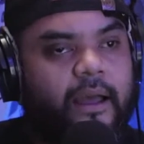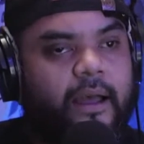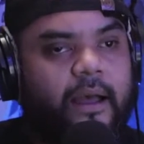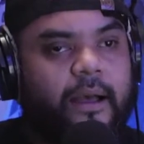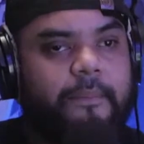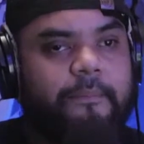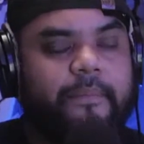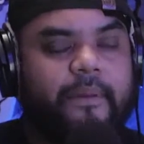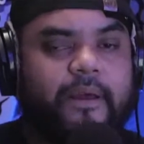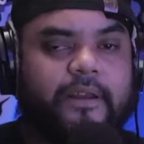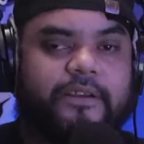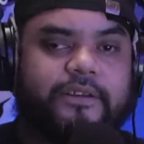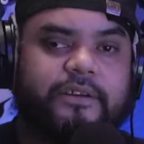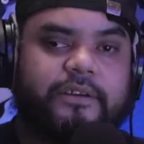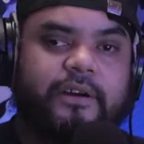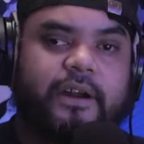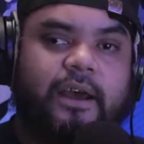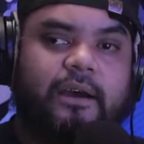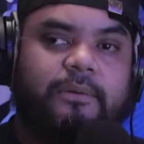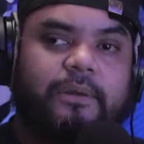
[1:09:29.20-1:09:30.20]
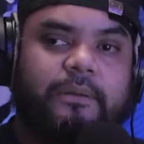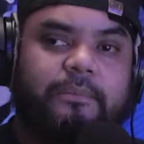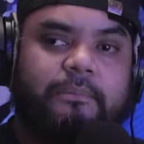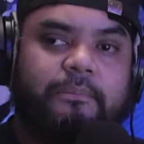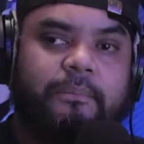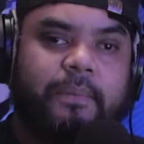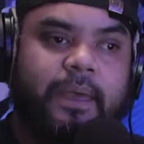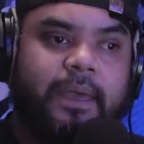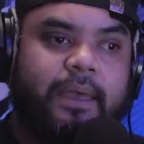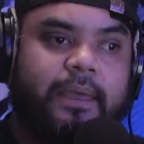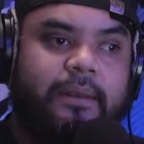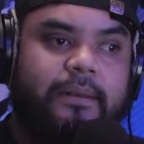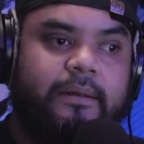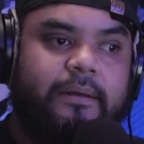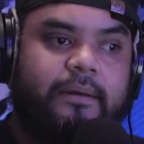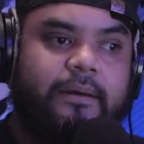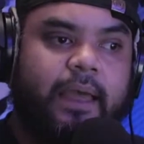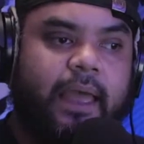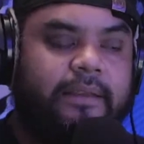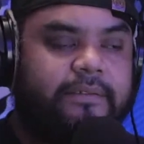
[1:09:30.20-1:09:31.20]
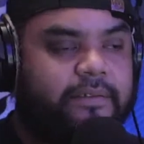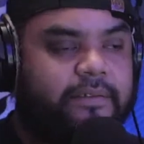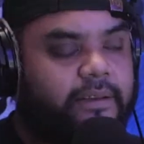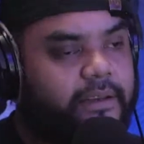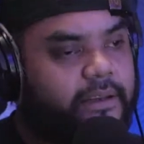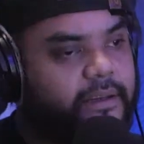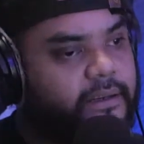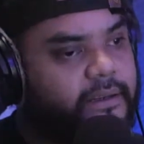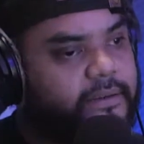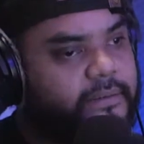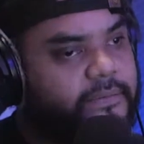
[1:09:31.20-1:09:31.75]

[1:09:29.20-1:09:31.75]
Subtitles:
not sure how we met. Actually,